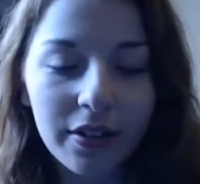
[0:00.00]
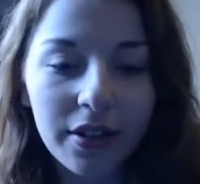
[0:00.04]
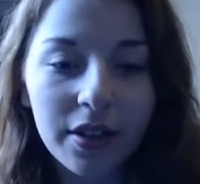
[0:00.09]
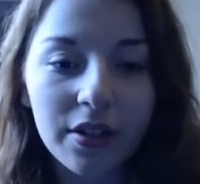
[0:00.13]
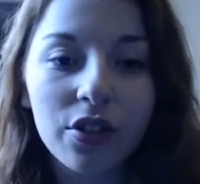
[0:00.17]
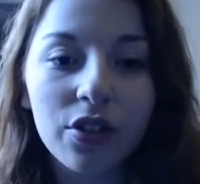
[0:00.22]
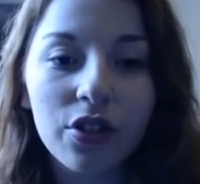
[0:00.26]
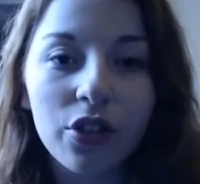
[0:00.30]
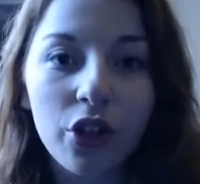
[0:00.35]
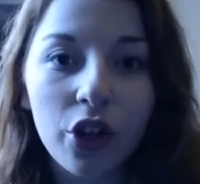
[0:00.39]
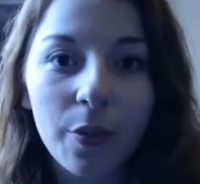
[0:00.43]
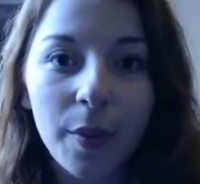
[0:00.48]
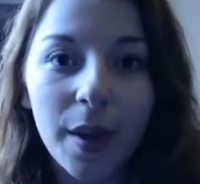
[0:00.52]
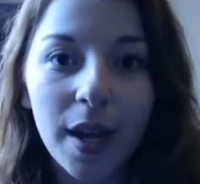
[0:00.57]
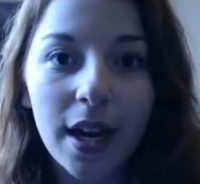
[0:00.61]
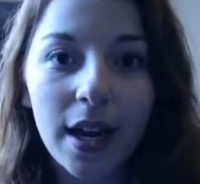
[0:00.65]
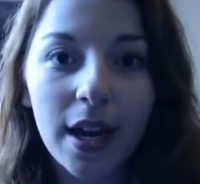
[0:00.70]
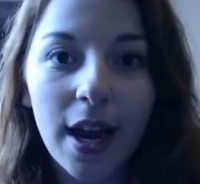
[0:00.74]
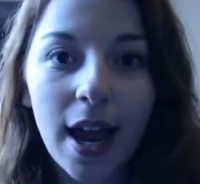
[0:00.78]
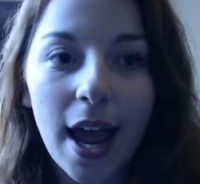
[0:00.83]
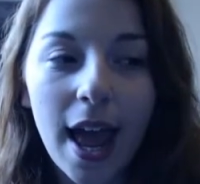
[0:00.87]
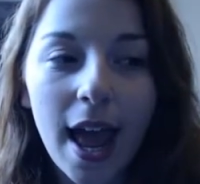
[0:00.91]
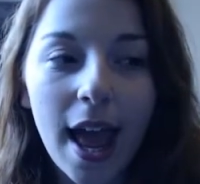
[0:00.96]
That's so
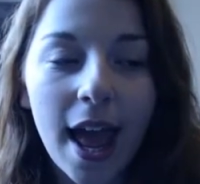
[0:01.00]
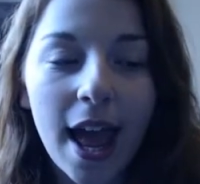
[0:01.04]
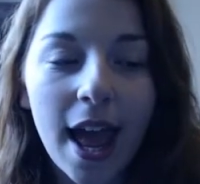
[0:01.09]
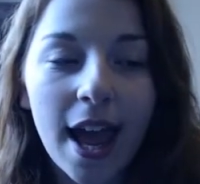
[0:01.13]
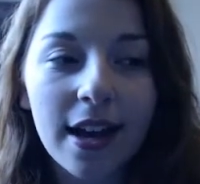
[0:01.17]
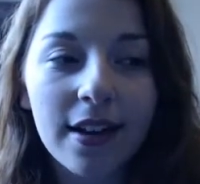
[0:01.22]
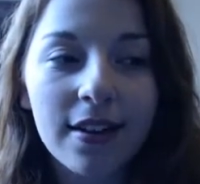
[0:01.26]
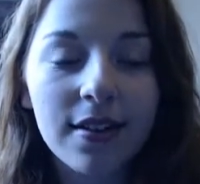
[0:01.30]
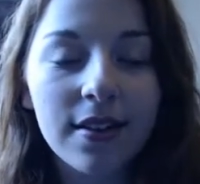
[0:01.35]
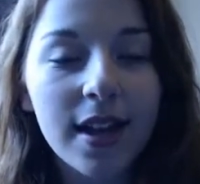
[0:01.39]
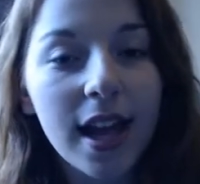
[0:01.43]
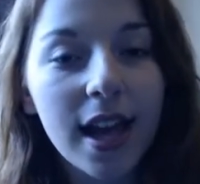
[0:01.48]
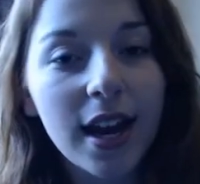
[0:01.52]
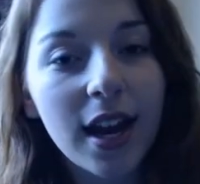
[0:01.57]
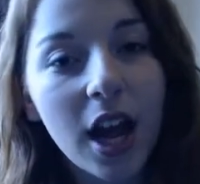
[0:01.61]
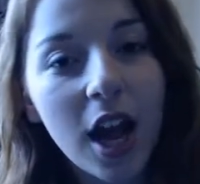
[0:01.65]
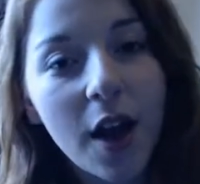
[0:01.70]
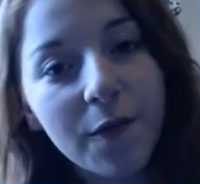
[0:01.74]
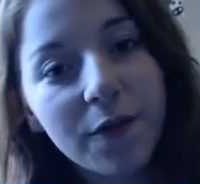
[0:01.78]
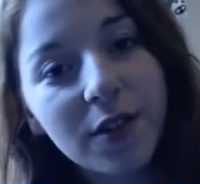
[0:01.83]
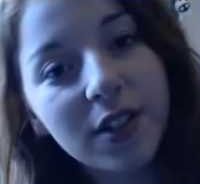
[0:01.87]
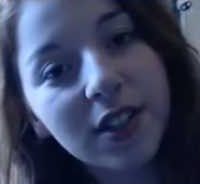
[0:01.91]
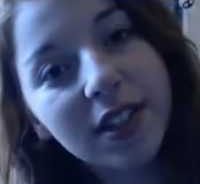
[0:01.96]
mean. And then
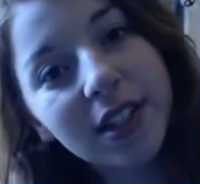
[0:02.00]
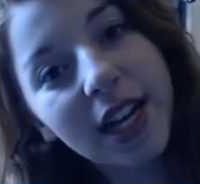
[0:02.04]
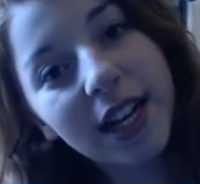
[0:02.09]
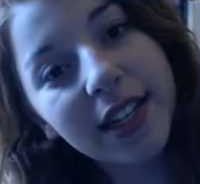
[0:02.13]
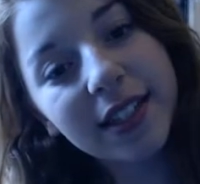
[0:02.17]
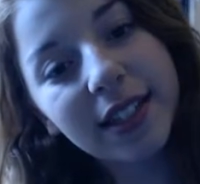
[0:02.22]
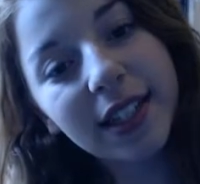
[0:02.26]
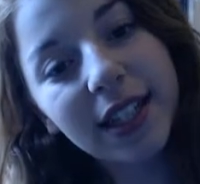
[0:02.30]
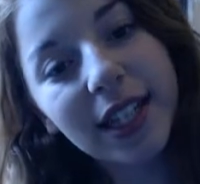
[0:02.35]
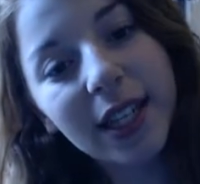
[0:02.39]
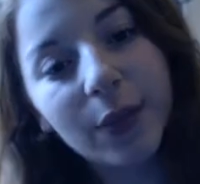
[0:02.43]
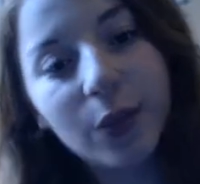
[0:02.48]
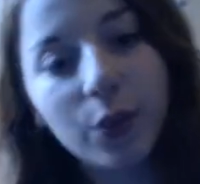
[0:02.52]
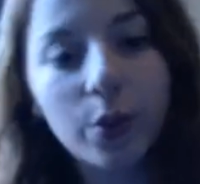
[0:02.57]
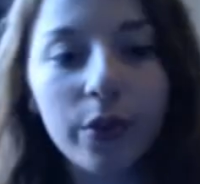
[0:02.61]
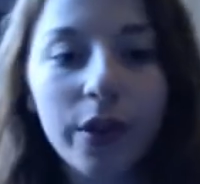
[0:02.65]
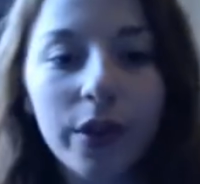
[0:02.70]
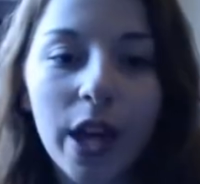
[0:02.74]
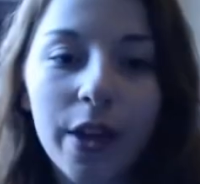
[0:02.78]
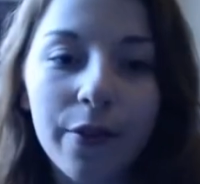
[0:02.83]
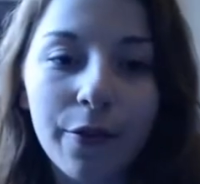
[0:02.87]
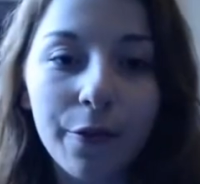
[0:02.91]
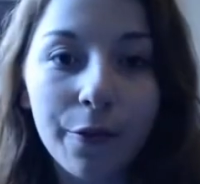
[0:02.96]
after Tuscany, which we
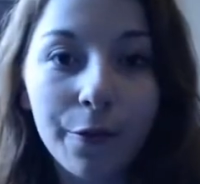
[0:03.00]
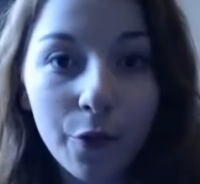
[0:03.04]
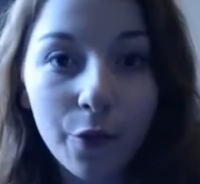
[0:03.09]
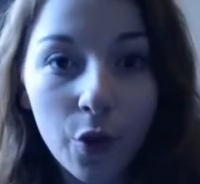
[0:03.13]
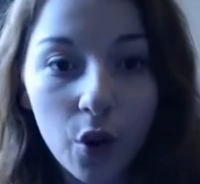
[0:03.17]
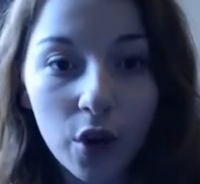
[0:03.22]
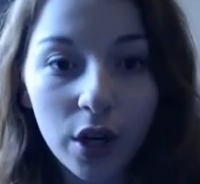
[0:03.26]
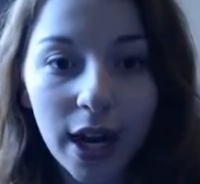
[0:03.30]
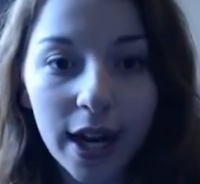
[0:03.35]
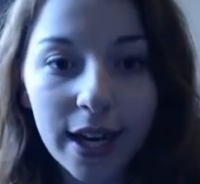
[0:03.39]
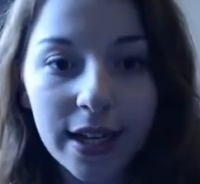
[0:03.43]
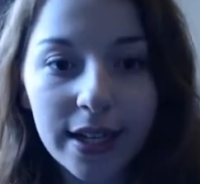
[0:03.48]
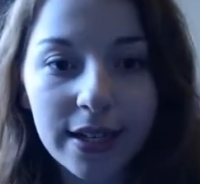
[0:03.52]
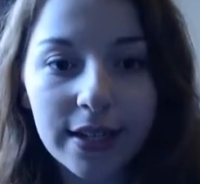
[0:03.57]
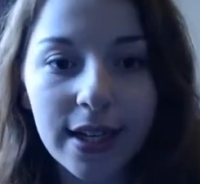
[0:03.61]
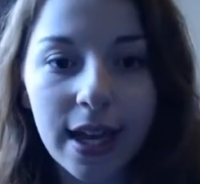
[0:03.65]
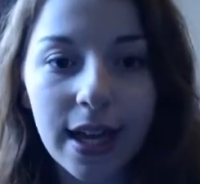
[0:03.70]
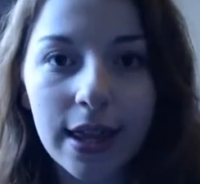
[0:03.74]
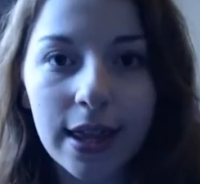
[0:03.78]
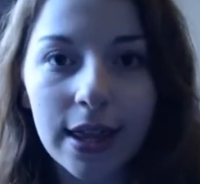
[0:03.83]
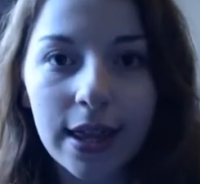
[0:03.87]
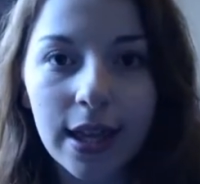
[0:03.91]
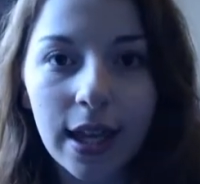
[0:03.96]
were there for 4 nights,
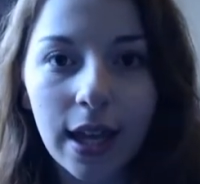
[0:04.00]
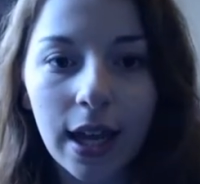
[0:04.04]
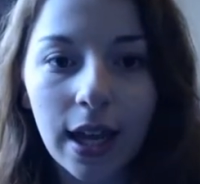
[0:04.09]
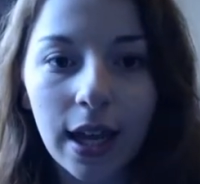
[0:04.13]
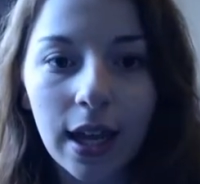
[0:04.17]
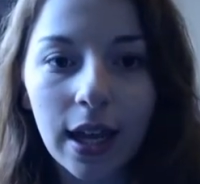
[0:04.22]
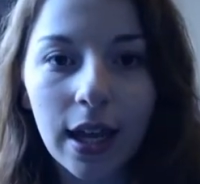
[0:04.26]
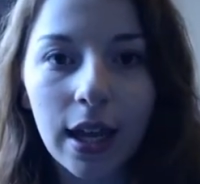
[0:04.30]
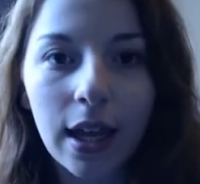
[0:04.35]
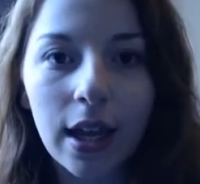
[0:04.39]
I think.